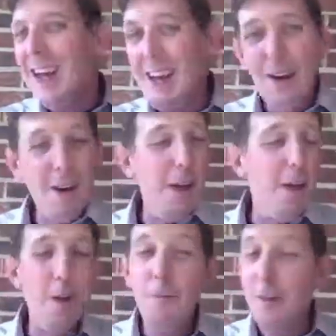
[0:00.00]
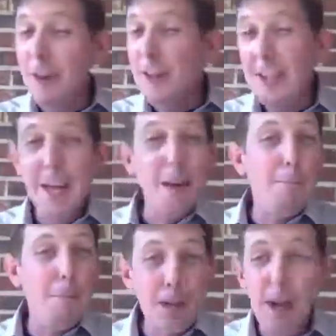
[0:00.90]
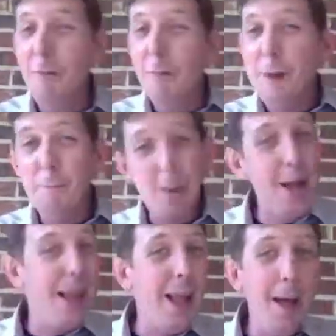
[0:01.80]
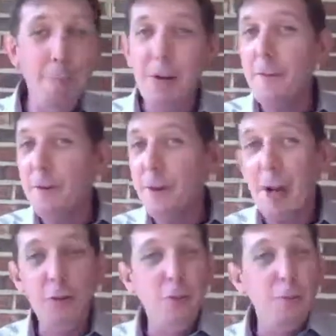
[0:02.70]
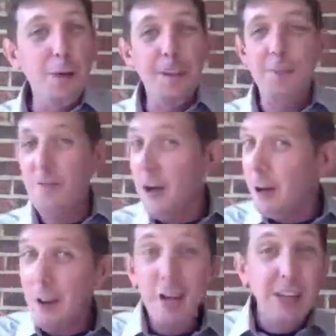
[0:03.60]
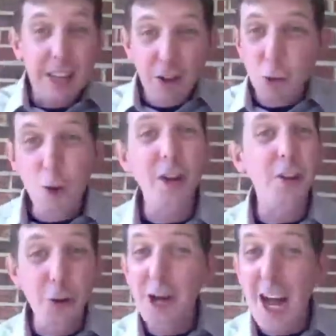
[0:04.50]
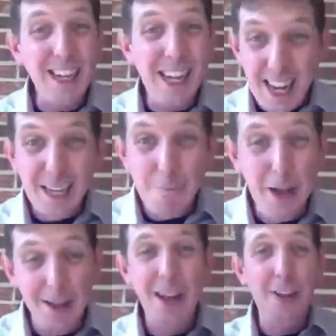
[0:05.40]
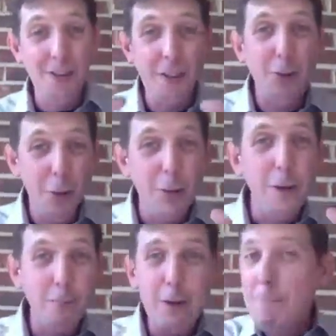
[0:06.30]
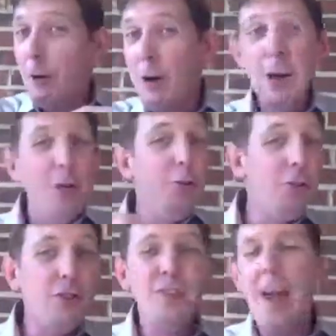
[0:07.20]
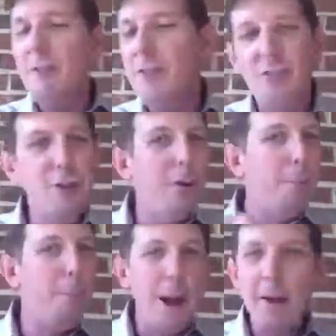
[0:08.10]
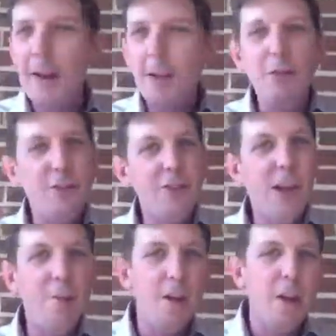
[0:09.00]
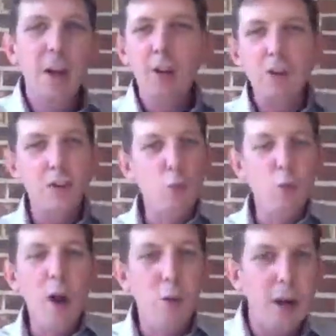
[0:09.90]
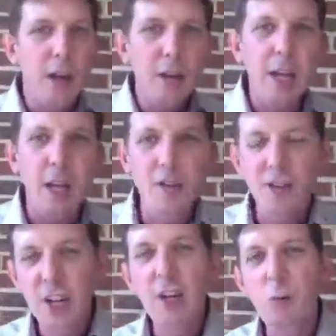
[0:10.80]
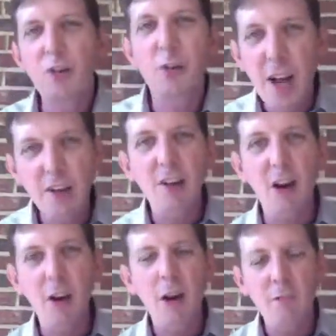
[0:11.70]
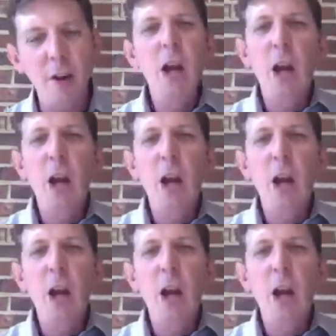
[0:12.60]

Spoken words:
And hopefully you get a government bailout. But if you're not too big to fail, guess what? You're not getting a bailout. So you and your people, you just have to start bailing. You just have to just run around like a chicken with your head cut off.